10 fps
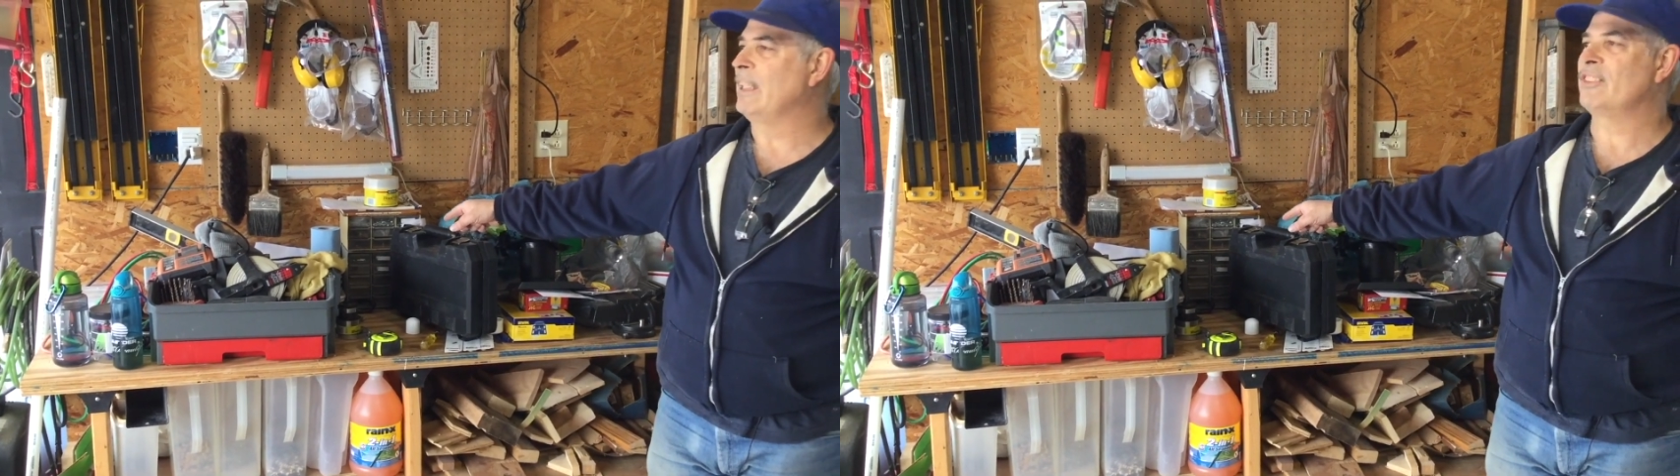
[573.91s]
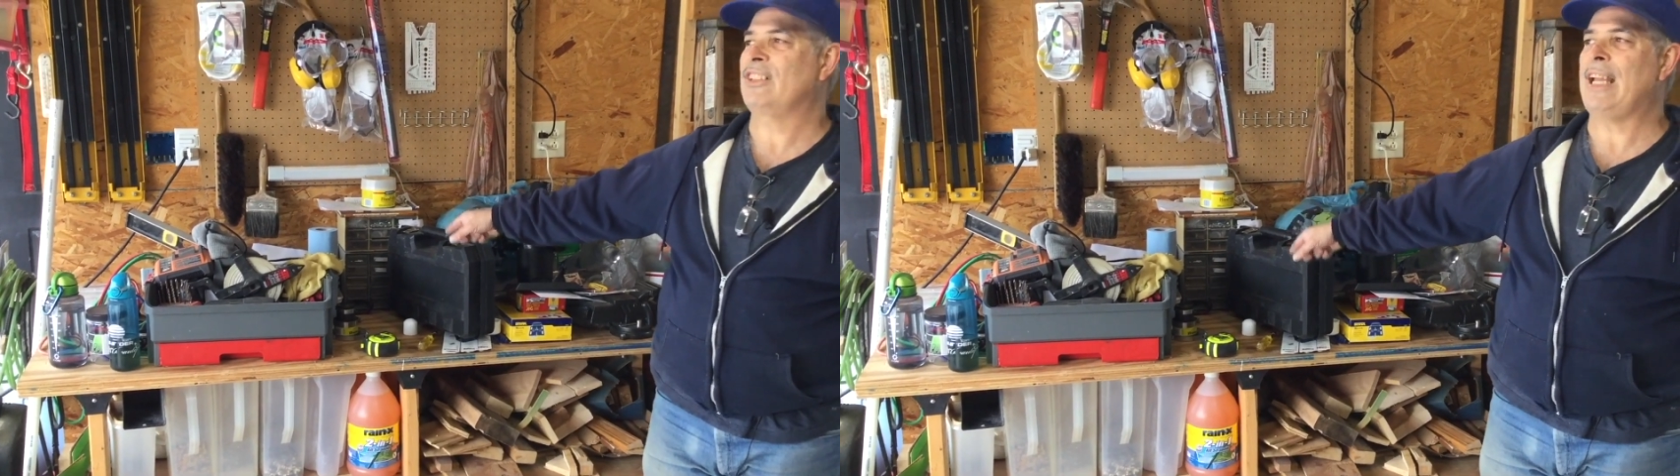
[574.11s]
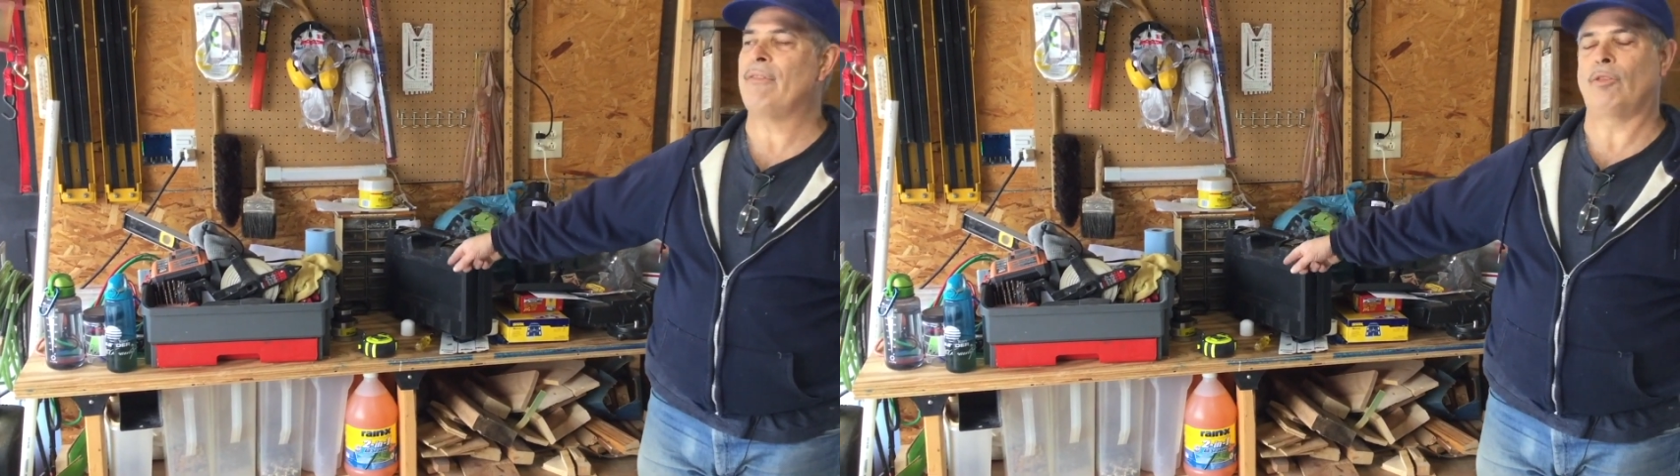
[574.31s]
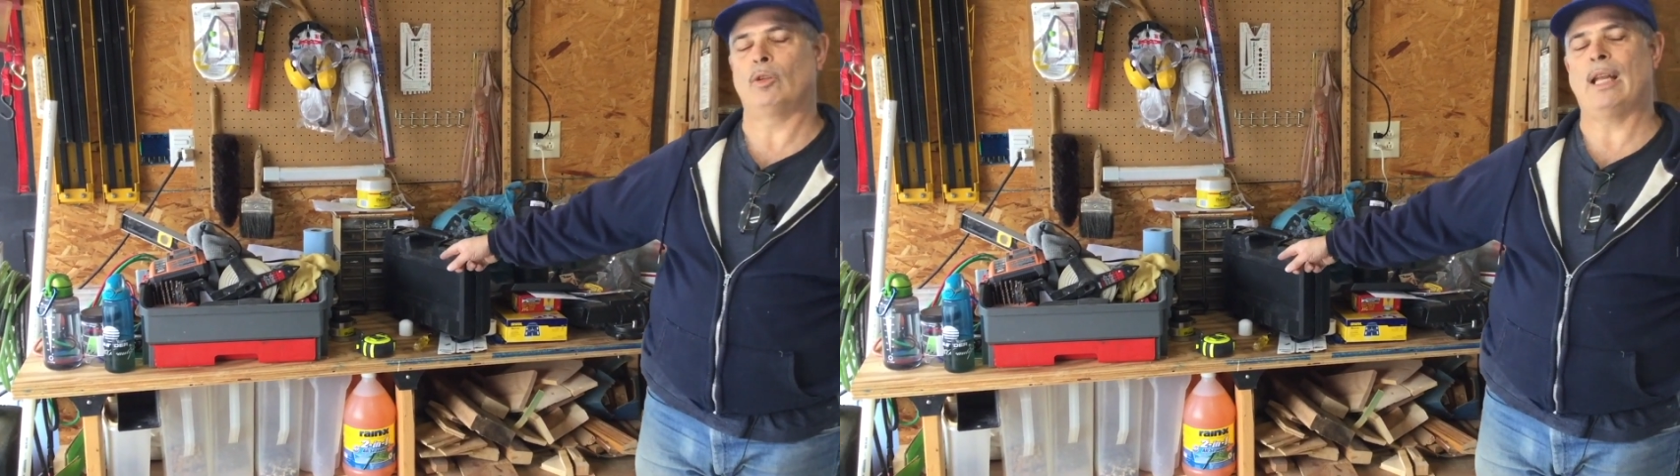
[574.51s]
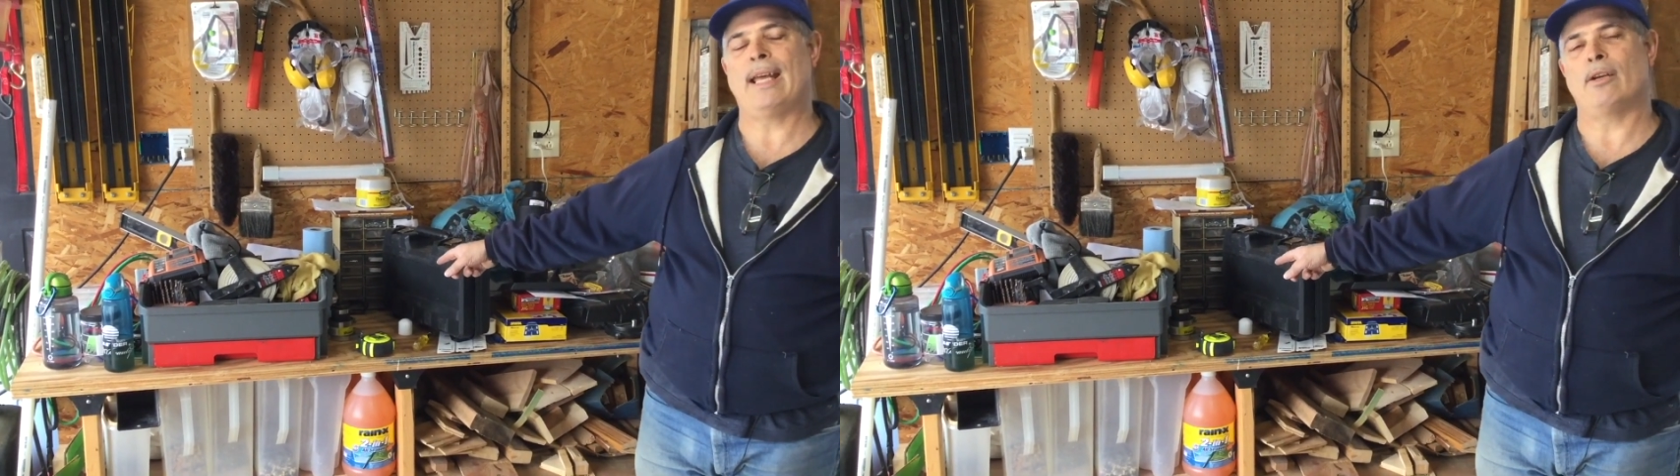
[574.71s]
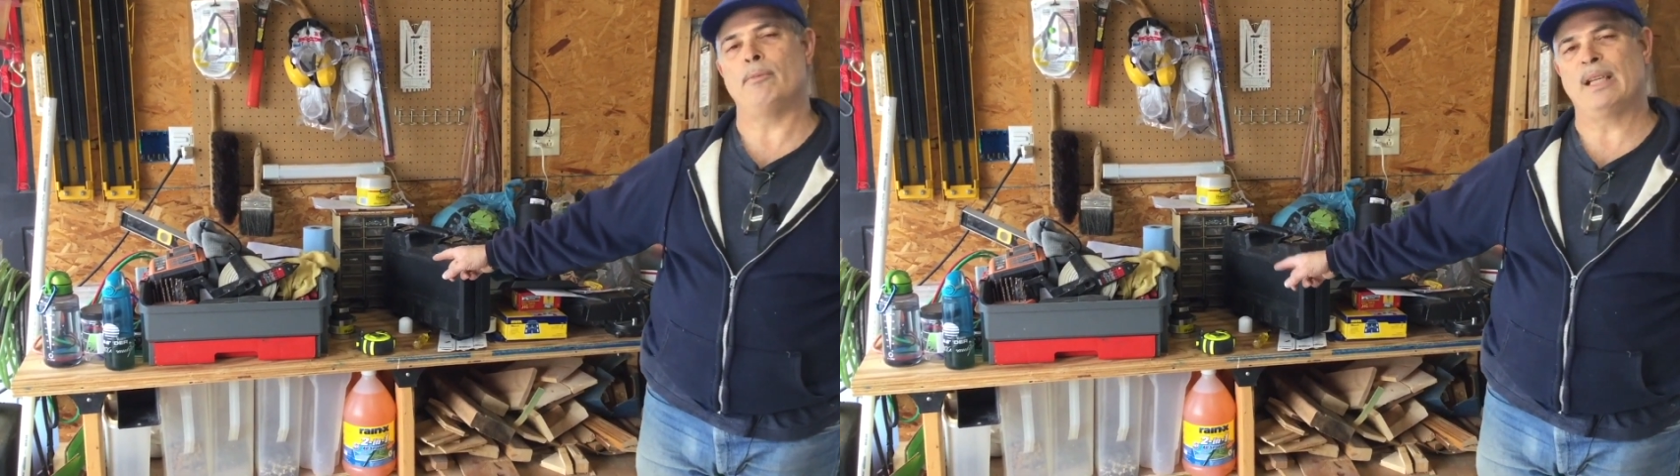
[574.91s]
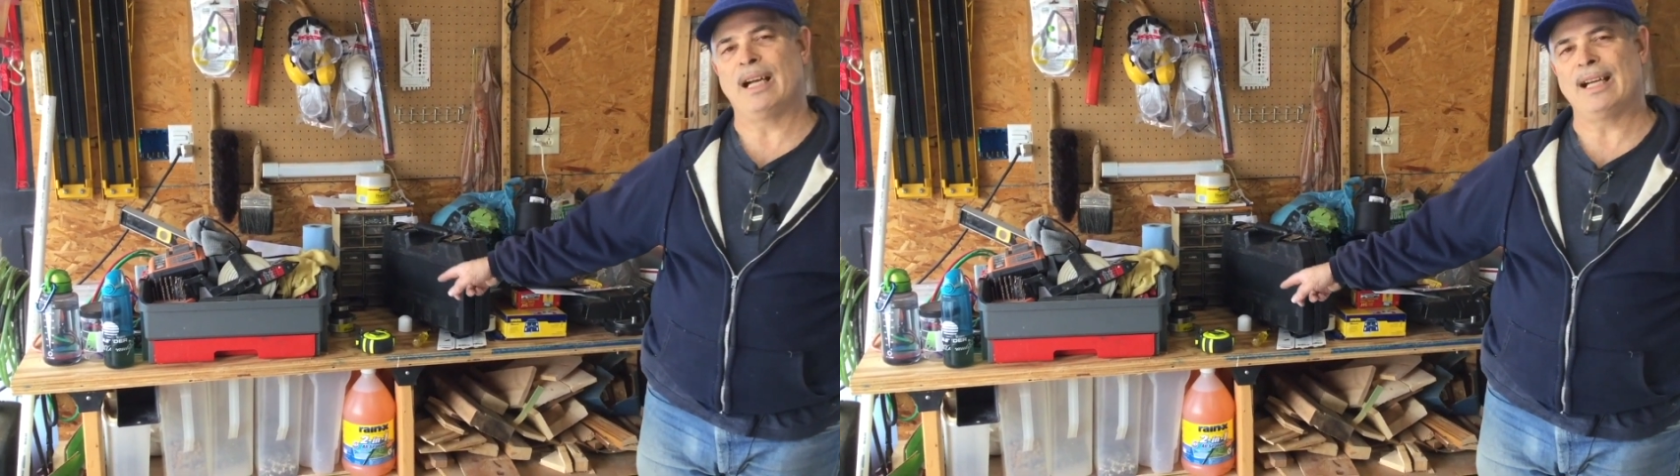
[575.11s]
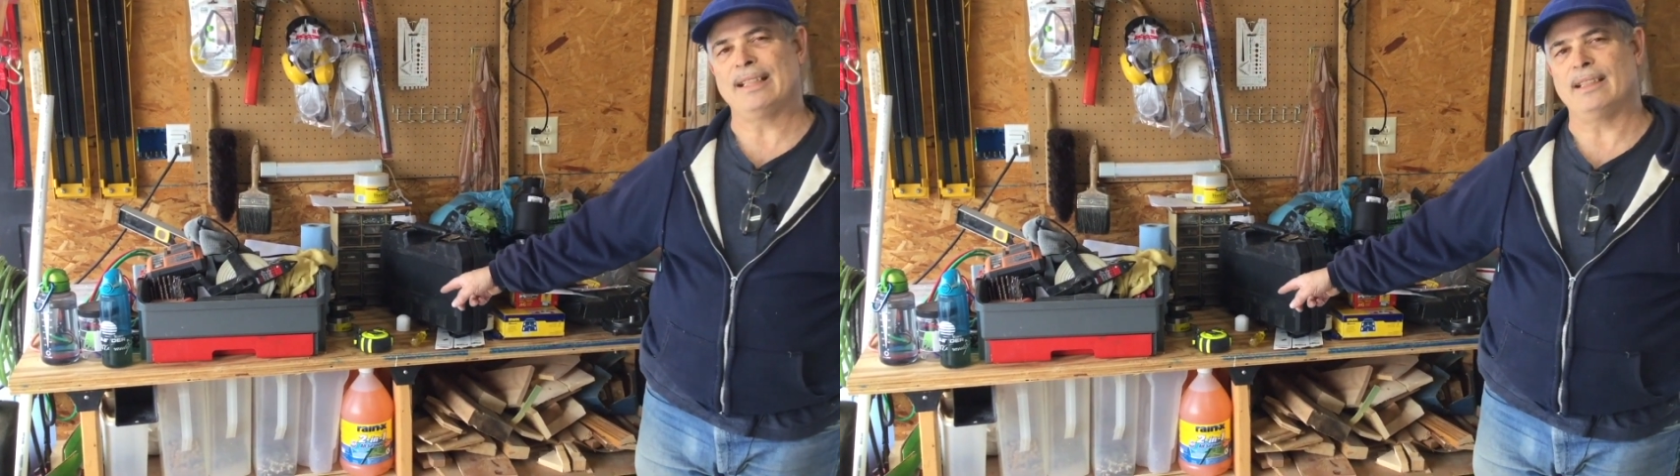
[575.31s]
scaffold ladder
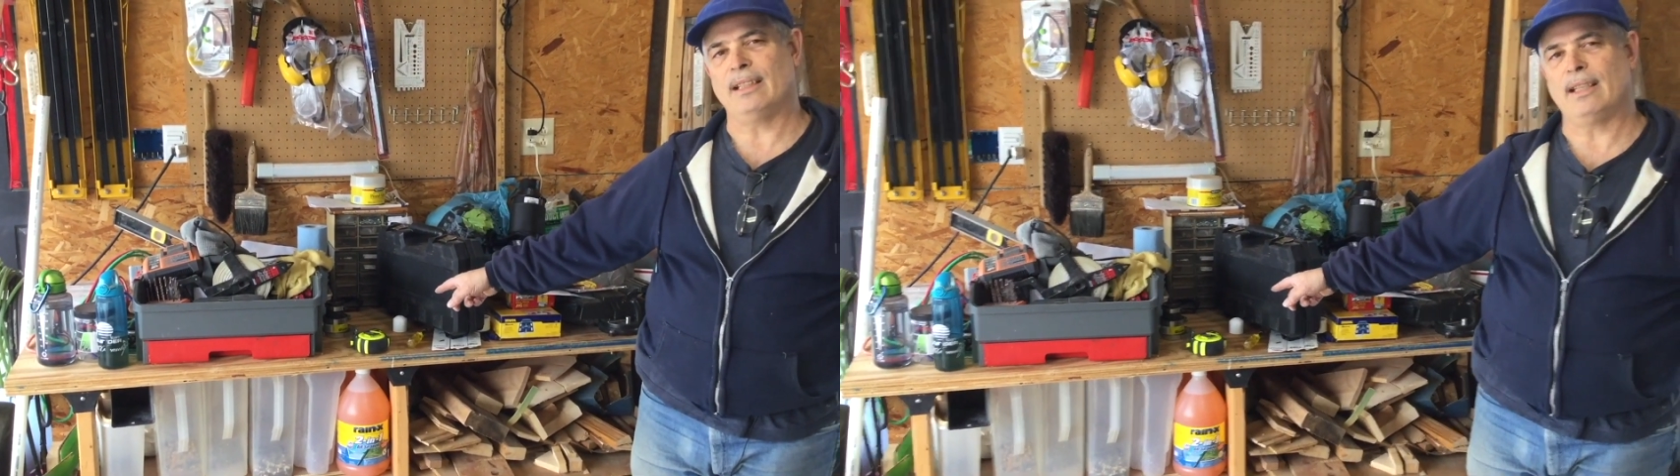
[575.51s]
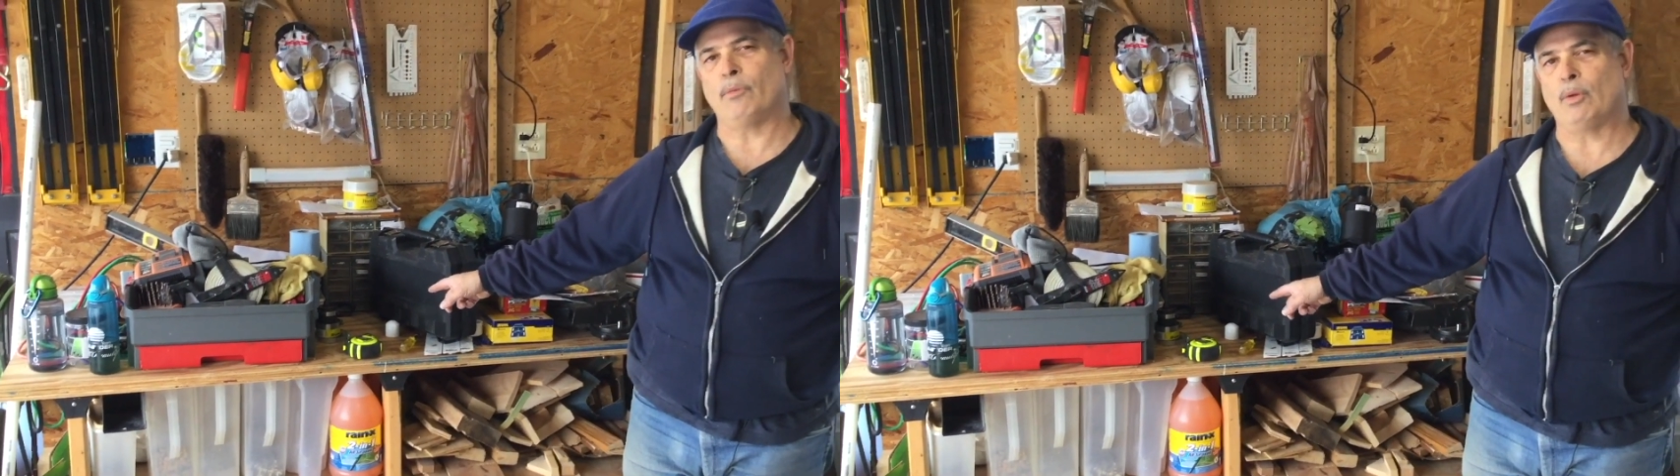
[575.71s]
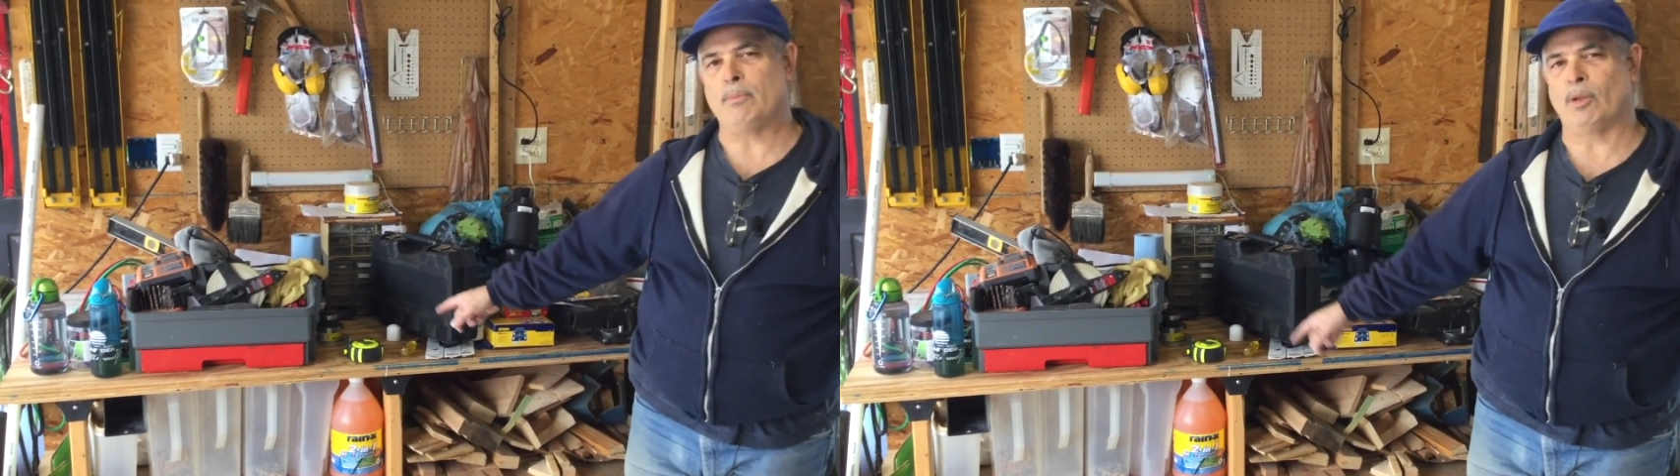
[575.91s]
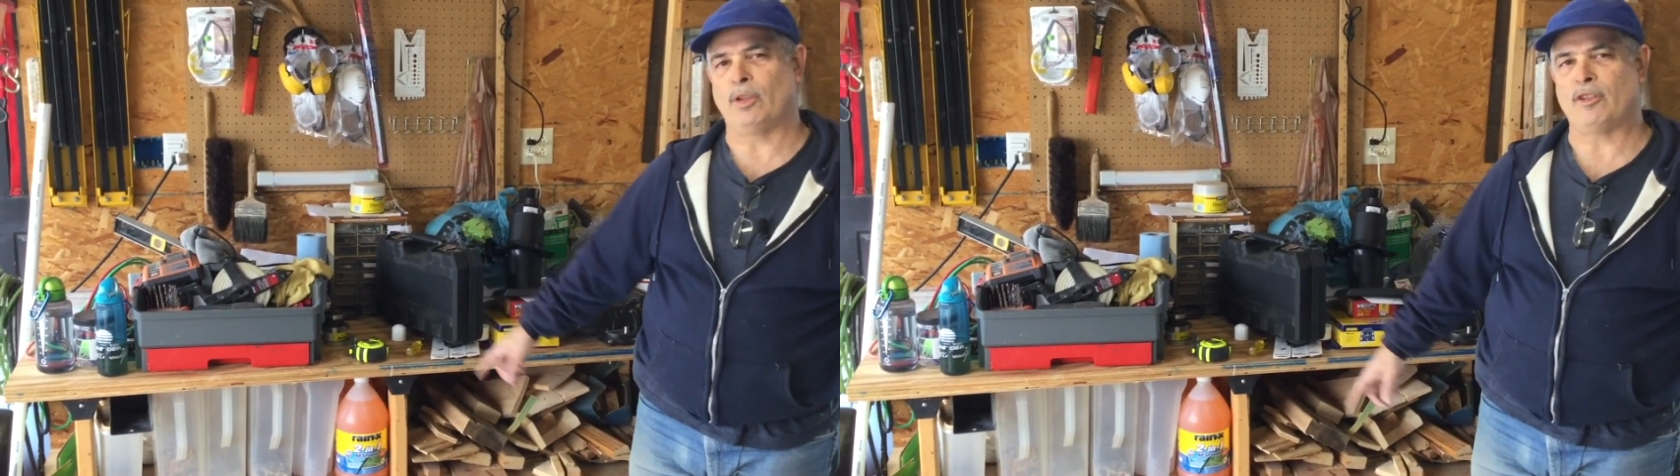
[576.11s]
behind it that we built